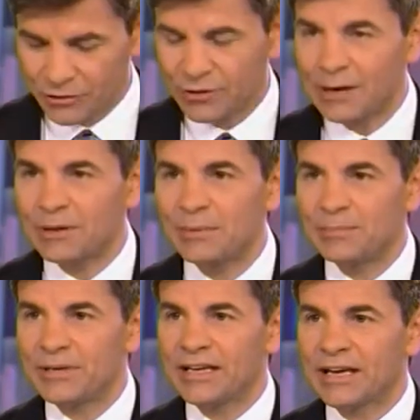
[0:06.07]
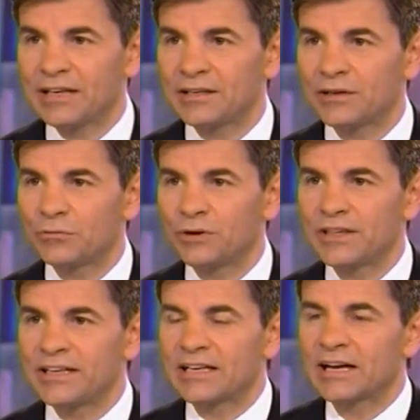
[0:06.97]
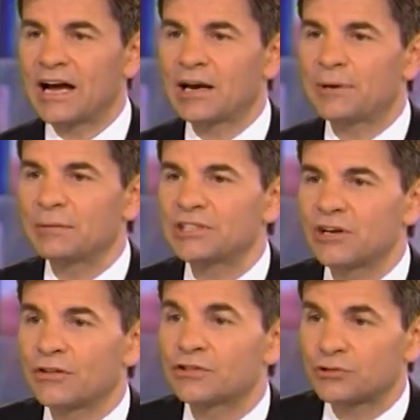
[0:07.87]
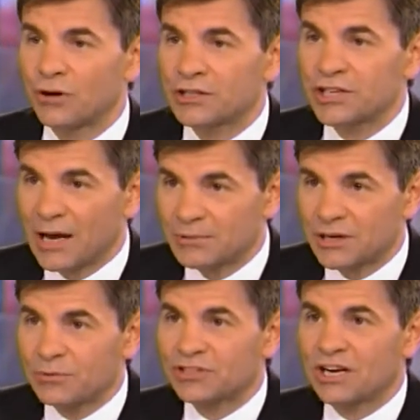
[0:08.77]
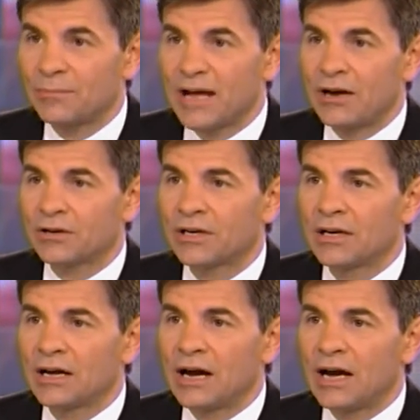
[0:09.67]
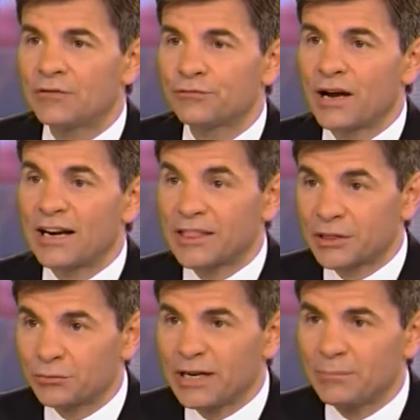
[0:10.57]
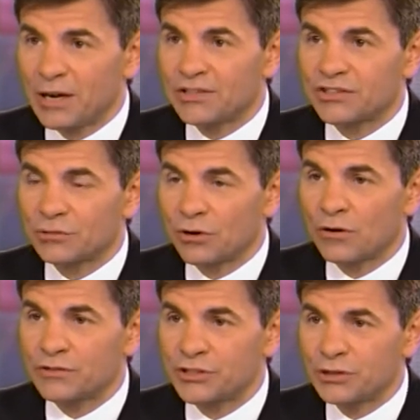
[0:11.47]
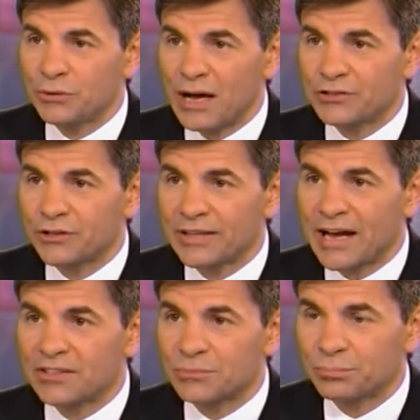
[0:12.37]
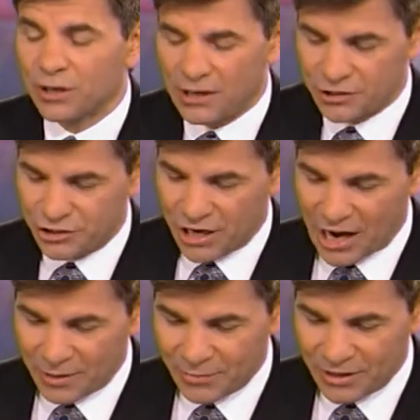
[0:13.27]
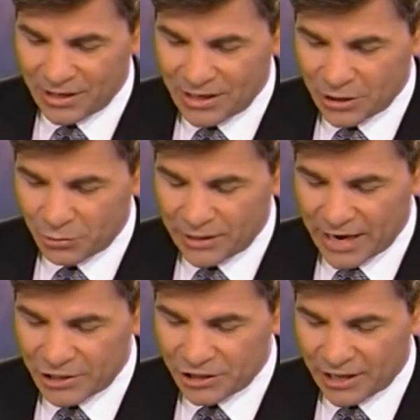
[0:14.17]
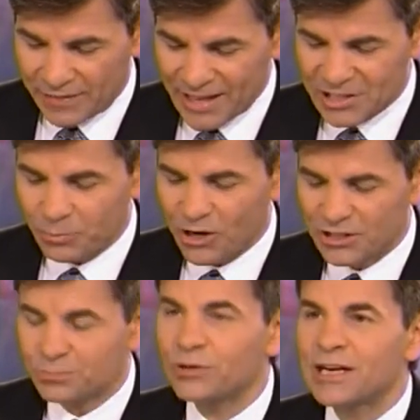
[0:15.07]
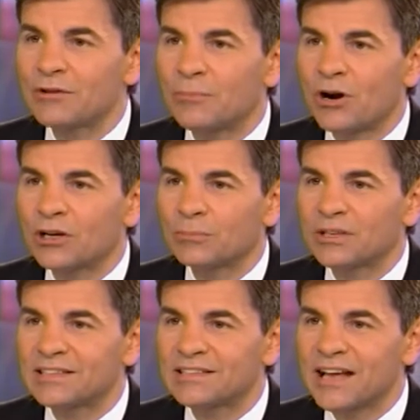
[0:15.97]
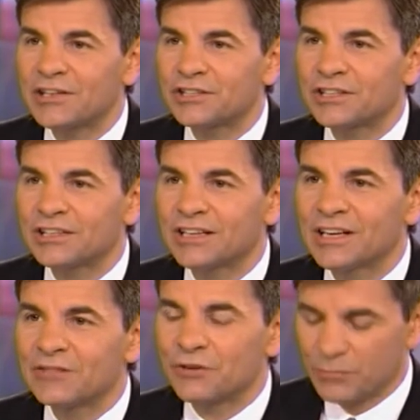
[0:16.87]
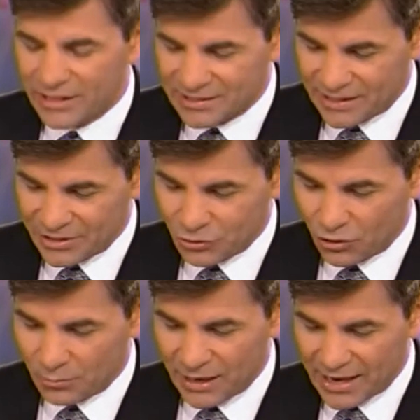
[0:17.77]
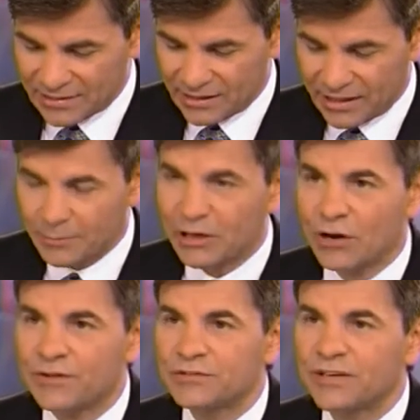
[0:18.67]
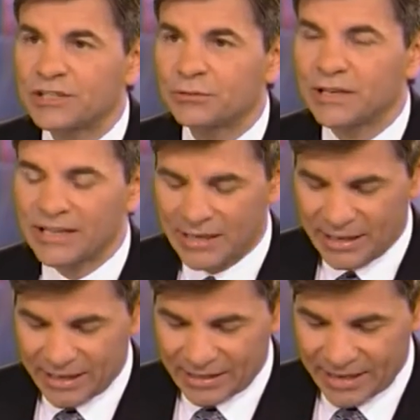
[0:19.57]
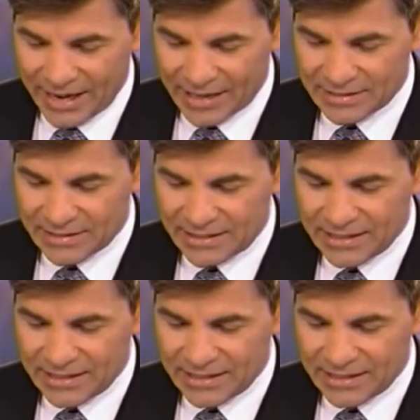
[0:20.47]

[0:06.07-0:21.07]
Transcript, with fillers: Senator Graham, let me begin with the economy. We saw those strong jobs numbers come out mm -hmm. on Friday, three months in a row of 200,000 plus job creation. And that sparked a pretty remarkable concession from Rick Santorum last night coming off his victory in Kansas.